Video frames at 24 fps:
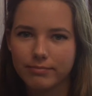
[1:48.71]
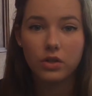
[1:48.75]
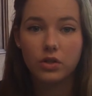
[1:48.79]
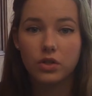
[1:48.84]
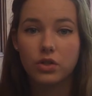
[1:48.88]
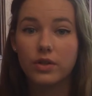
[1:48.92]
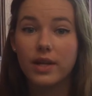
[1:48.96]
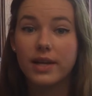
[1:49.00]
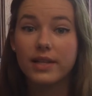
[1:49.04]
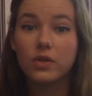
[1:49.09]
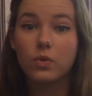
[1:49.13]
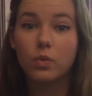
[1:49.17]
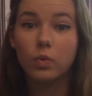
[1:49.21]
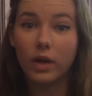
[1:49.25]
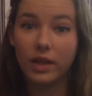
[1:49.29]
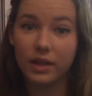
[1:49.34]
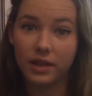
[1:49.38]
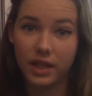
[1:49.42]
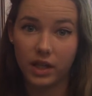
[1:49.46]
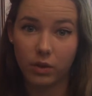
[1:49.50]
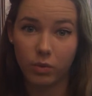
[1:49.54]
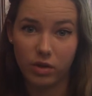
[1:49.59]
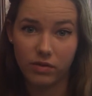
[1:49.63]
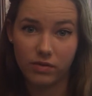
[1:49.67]
So that's
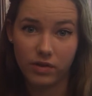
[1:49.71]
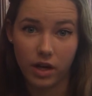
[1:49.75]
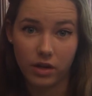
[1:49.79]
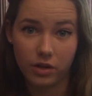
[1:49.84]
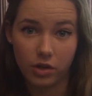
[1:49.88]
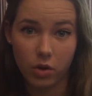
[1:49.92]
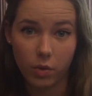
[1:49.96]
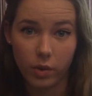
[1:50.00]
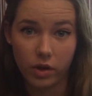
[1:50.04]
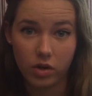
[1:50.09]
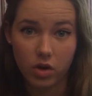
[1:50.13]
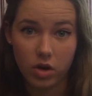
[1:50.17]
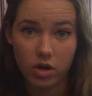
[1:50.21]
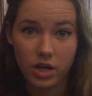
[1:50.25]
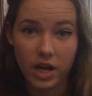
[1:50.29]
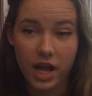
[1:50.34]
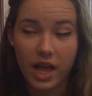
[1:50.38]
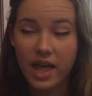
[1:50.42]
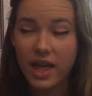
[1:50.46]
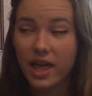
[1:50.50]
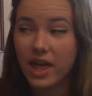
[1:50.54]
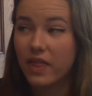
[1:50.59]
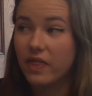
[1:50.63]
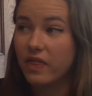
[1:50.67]
one thing we've got going on.
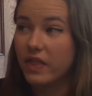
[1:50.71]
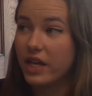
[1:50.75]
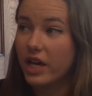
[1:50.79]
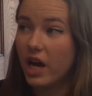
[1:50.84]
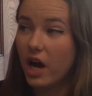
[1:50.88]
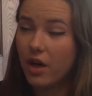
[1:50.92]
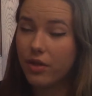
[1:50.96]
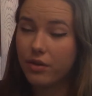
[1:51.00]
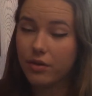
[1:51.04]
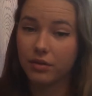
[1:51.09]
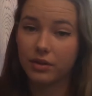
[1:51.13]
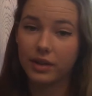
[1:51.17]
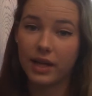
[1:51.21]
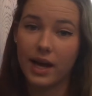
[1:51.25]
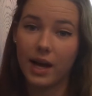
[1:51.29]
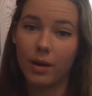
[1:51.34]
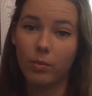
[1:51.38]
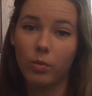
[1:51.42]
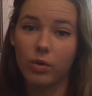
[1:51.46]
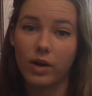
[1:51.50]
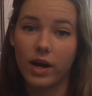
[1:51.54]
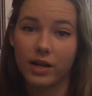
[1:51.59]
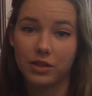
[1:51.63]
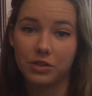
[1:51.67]
In the other
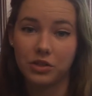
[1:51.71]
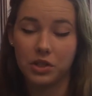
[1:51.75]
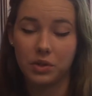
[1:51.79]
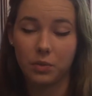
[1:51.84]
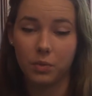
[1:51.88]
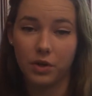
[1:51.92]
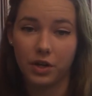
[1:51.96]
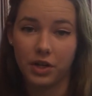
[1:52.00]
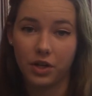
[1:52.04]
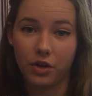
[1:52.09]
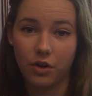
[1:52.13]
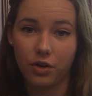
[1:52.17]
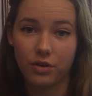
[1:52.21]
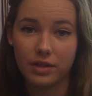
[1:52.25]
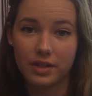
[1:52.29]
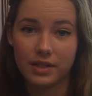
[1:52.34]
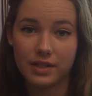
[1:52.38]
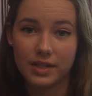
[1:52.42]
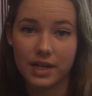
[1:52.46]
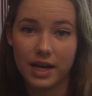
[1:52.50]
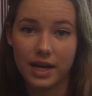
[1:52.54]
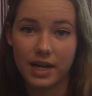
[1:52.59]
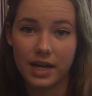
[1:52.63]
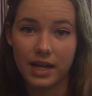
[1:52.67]
lab, we're actually working on
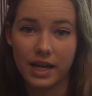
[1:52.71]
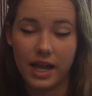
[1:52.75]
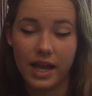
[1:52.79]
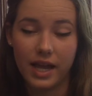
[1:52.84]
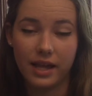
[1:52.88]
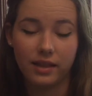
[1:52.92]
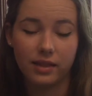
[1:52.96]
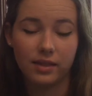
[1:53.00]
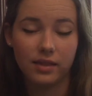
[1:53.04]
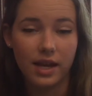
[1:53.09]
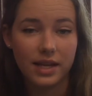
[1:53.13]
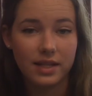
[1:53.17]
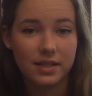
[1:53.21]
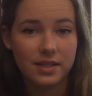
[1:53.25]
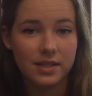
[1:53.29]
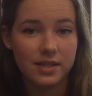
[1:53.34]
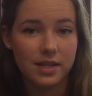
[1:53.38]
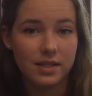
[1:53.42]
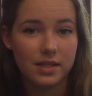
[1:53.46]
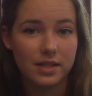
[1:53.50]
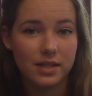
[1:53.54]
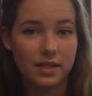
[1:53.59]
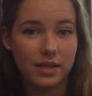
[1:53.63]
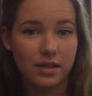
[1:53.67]
designing a
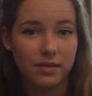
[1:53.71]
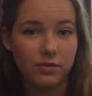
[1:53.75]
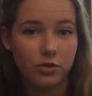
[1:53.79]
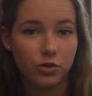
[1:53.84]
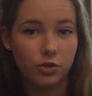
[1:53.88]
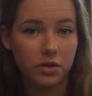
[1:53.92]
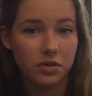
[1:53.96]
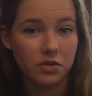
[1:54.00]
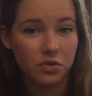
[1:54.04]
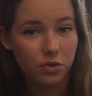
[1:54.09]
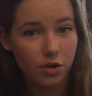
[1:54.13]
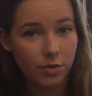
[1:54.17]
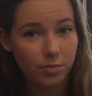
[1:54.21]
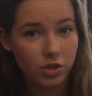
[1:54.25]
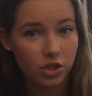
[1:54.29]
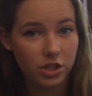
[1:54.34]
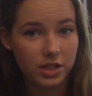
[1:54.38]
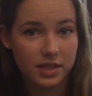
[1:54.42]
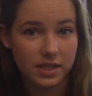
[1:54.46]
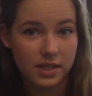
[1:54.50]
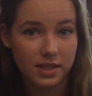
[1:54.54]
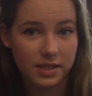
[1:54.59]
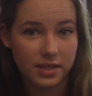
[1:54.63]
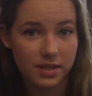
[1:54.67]
light-sensitive
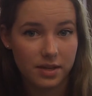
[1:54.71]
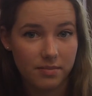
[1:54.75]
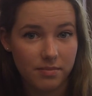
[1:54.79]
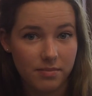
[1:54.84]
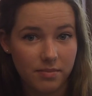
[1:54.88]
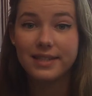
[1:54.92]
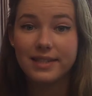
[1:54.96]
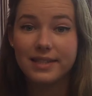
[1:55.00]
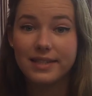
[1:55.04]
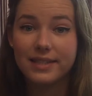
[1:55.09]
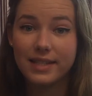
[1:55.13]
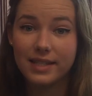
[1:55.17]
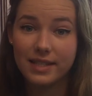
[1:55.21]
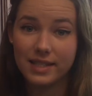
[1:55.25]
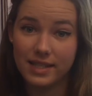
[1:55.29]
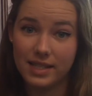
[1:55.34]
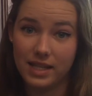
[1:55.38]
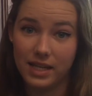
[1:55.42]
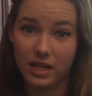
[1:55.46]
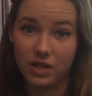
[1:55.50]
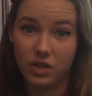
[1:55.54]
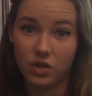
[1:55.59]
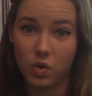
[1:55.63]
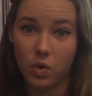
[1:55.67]
transcription system. Since
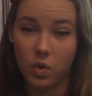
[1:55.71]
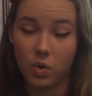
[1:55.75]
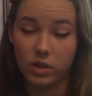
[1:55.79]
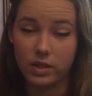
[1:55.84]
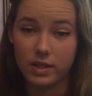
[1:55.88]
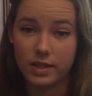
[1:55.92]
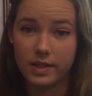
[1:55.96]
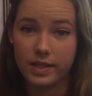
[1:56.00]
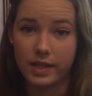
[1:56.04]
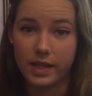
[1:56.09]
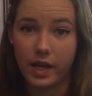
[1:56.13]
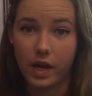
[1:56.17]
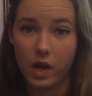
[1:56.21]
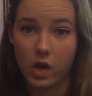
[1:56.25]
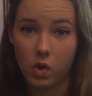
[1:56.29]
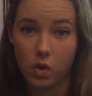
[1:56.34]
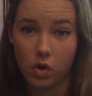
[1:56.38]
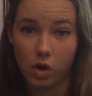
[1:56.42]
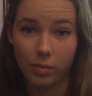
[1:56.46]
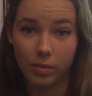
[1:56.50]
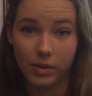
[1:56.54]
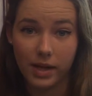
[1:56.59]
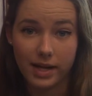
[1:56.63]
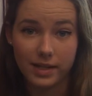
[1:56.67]
the end goal is to get
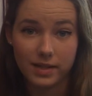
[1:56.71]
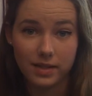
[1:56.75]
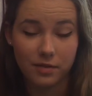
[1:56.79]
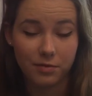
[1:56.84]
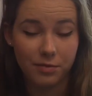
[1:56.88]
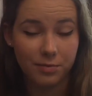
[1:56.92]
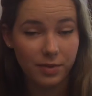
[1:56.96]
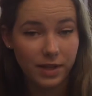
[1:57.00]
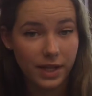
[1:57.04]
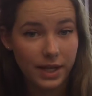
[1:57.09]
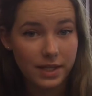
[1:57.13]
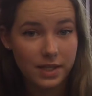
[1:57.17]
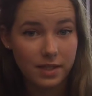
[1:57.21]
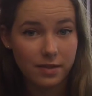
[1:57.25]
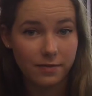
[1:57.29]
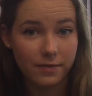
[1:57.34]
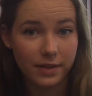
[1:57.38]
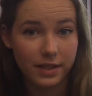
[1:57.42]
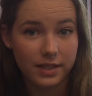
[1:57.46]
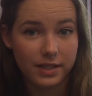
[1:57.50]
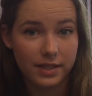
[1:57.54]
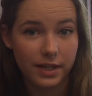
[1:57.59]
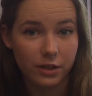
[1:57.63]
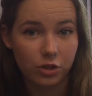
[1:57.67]
chloroplasts of plants to
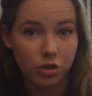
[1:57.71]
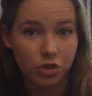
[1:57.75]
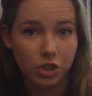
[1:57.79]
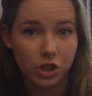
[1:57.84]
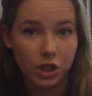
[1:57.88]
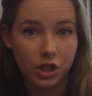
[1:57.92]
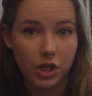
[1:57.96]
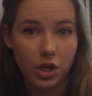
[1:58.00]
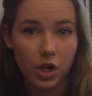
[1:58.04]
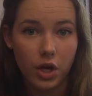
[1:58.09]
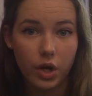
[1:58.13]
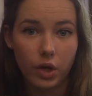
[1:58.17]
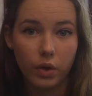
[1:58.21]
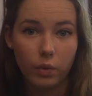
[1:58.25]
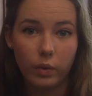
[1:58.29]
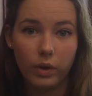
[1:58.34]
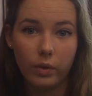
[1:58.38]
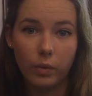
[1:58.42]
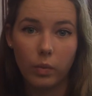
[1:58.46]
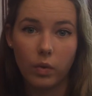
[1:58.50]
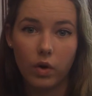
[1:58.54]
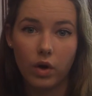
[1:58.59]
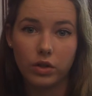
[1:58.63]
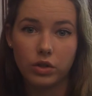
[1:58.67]
fix nitrogen,
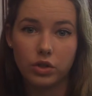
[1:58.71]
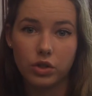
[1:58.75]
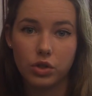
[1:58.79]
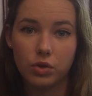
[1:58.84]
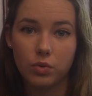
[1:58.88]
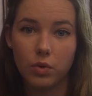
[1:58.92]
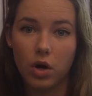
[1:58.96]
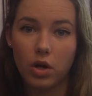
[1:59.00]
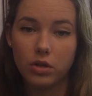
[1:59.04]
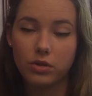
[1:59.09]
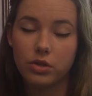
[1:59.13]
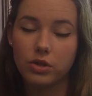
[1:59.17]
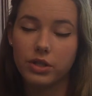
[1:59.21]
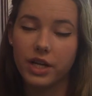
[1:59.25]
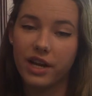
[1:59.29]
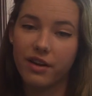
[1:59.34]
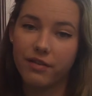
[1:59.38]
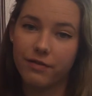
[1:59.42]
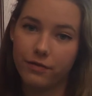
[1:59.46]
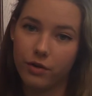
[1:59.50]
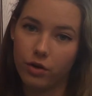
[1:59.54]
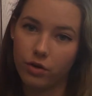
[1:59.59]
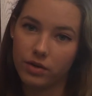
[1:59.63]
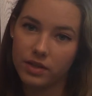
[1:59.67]
we want to
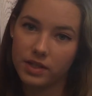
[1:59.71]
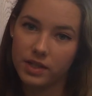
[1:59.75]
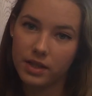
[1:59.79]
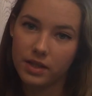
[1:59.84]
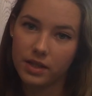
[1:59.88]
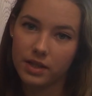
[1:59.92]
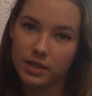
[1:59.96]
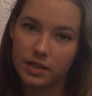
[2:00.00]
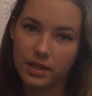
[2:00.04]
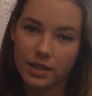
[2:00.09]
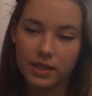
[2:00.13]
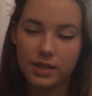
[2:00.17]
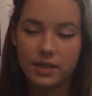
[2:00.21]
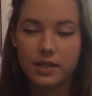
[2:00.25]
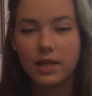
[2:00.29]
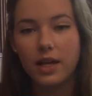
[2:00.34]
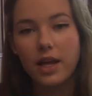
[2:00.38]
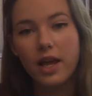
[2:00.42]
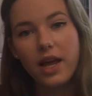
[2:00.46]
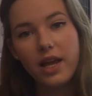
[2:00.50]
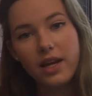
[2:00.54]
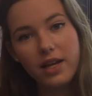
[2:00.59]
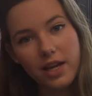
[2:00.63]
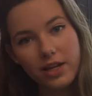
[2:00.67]
alternate photosynthesis
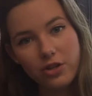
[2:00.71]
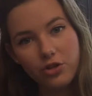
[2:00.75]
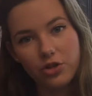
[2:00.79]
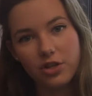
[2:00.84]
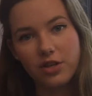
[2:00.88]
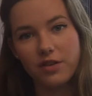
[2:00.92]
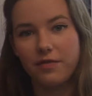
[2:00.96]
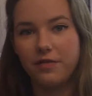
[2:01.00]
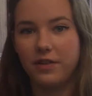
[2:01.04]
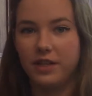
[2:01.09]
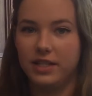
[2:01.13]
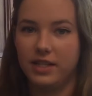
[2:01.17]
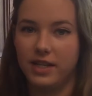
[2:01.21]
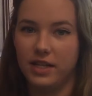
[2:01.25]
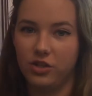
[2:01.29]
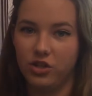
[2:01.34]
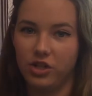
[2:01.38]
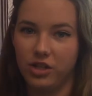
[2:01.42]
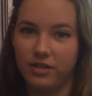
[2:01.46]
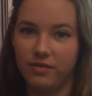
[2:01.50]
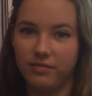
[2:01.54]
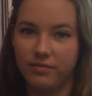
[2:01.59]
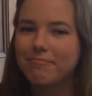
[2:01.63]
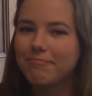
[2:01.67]
and nitrogen
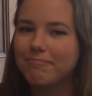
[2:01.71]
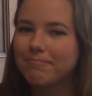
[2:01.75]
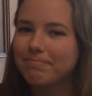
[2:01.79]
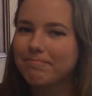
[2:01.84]
fixation.